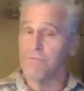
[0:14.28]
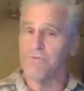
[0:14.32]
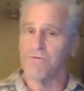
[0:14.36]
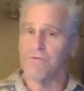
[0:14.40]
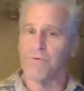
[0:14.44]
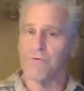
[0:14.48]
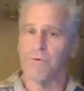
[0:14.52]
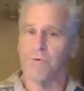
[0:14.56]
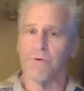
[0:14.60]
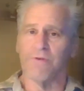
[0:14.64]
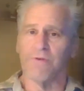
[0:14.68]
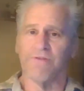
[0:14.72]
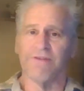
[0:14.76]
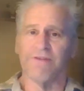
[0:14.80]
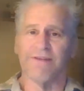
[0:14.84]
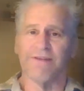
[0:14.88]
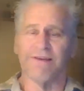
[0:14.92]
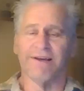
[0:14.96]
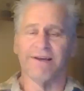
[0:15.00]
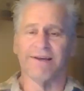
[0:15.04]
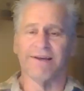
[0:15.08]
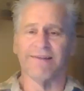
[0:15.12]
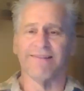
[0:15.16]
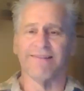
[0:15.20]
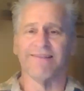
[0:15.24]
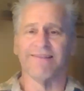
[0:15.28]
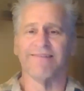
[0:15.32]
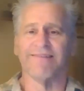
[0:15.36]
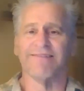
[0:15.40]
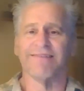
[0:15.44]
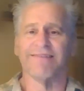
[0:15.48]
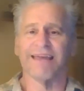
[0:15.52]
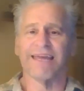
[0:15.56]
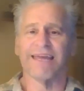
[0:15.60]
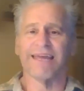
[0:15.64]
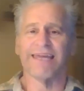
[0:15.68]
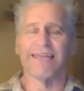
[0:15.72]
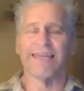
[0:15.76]
toward the
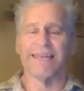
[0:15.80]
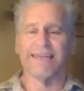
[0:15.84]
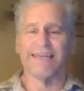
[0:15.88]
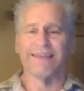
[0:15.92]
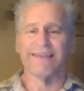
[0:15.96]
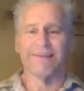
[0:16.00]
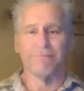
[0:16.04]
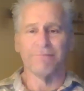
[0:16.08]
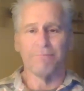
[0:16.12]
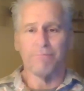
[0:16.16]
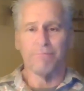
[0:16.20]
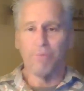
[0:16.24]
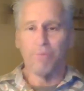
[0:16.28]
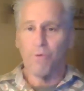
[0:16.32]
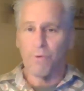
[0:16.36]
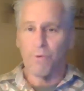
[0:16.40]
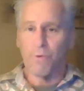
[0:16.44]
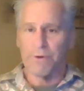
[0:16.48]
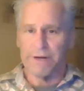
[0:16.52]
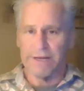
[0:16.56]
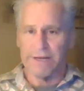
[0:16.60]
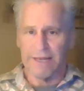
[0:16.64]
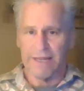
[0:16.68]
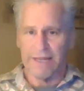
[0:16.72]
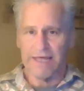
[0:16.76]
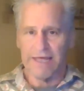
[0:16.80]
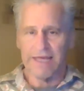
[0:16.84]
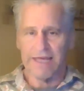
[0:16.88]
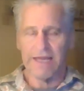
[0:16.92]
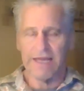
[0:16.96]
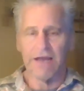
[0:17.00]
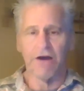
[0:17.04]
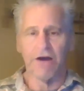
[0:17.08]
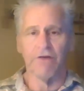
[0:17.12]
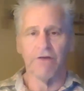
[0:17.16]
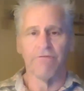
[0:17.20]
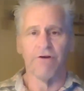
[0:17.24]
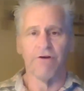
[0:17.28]
second important leg
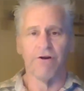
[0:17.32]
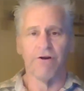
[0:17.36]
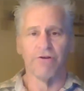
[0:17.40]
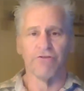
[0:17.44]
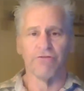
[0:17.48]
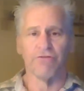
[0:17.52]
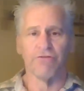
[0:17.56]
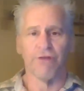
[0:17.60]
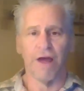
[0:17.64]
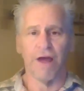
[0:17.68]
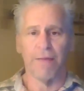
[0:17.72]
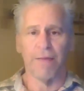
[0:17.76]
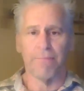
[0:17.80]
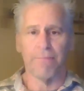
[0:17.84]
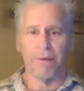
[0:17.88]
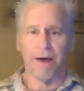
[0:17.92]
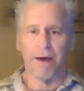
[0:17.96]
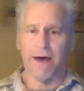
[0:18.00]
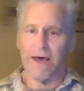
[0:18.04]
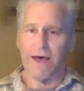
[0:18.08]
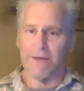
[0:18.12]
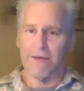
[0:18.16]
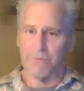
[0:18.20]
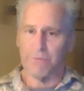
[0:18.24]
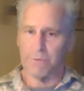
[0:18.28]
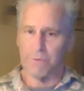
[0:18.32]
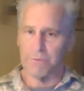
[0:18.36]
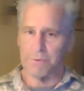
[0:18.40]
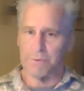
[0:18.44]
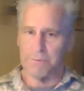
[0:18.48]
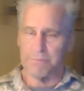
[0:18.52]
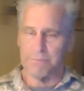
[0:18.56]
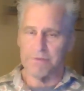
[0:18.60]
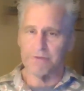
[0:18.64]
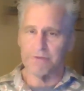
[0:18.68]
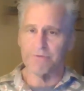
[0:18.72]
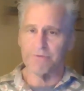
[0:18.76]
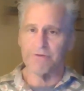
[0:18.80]
of our tripod, when we
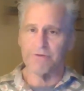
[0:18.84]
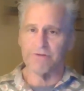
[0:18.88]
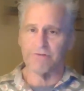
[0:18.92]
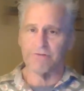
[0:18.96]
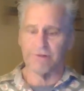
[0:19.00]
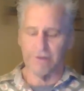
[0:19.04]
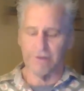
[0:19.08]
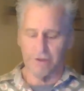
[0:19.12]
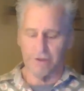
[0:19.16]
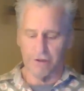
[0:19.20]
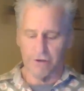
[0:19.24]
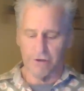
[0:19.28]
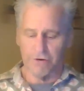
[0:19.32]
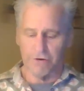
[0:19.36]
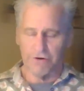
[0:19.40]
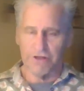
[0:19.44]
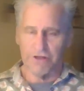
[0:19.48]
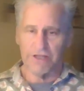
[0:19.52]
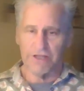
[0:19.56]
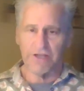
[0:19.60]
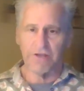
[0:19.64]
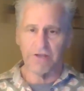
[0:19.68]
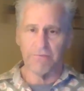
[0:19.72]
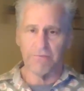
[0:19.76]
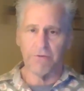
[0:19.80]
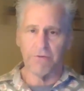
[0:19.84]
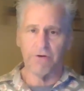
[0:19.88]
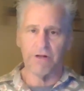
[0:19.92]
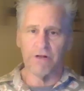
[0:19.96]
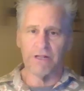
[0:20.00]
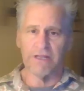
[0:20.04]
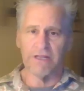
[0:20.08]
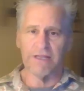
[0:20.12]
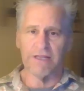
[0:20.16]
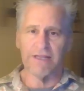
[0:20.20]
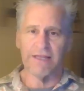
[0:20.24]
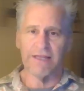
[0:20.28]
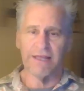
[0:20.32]
build this learning
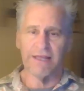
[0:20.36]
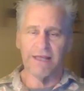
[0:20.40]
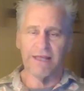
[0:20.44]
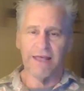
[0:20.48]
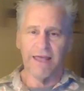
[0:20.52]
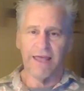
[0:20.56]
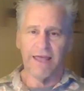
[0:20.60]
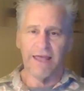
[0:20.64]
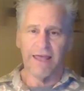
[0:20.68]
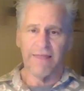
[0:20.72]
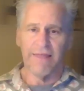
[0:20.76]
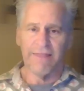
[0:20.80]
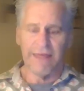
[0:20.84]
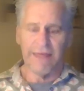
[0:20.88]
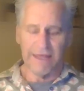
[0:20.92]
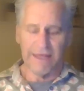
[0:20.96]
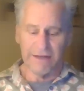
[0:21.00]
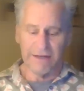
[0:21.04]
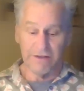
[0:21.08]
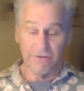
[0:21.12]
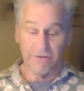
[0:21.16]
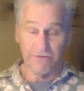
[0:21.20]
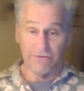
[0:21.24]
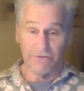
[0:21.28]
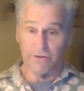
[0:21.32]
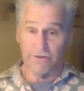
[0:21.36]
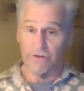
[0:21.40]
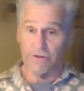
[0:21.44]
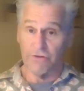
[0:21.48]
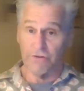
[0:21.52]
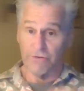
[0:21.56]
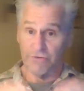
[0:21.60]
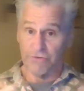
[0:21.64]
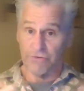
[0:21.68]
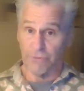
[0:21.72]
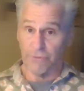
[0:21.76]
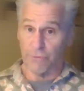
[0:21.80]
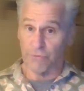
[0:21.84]
community, and that is
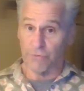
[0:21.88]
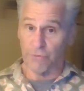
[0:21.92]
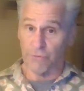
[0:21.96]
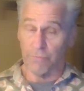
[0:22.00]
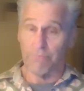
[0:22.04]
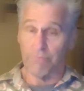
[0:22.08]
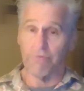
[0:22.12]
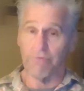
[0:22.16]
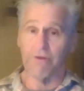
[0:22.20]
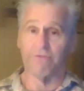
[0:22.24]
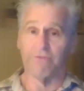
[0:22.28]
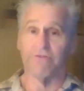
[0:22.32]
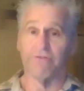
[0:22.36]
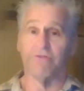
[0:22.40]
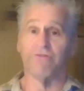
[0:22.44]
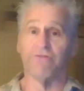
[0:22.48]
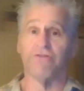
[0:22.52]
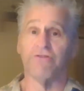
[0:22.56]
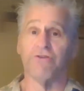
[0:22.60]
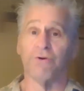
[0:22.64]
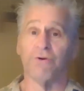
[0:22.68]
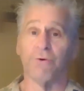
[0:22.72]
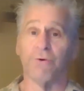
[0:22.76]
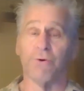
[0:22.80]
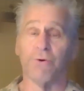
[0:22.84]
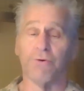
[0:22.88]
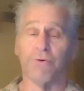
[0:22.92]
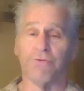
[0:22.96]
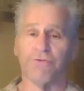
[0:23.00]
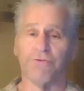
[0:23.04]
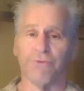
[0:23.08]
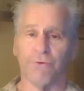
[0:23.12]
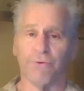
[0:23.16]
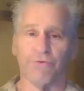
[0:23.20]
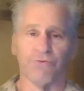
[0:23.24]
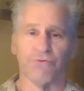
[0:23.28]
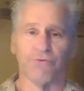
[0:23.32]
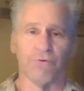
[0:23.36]
social presence, your
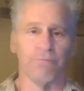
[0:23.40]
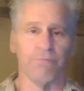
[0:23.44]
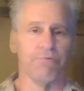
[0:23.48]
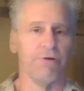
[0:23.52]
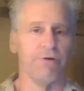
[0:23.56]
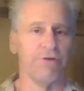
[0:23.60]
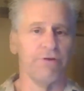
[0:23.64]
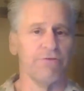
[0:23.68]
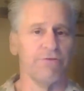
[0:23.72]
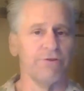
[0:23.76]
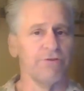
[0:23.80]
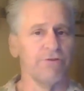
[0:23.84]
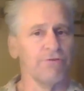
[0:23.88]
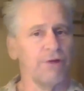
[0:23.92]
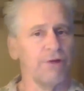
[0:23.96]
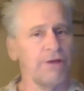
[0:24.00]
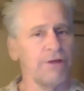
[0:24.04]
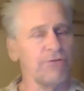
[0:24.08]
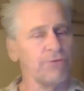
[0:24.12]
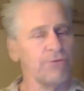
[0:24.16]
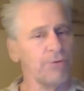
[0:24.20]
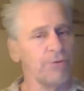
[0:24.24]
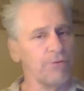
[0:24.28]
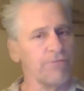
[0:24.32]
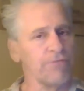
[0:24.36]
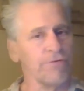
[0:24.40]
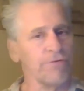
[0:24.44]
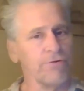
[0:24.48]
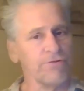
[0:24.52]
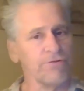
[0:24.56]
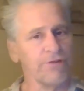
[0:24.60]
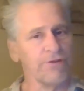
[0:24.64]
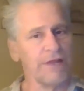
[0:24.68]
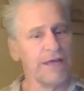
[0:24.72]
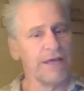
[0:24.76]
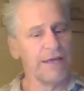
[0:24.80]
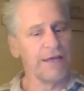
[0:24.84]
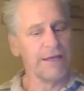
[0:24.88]
social presence, right? So the
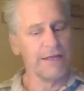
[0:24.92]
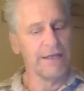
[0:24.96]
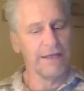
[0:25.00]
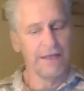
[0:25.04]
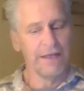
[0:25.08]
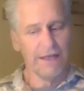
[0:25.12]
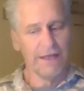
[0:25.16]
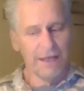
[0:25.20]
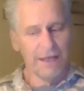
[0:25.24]
first leg,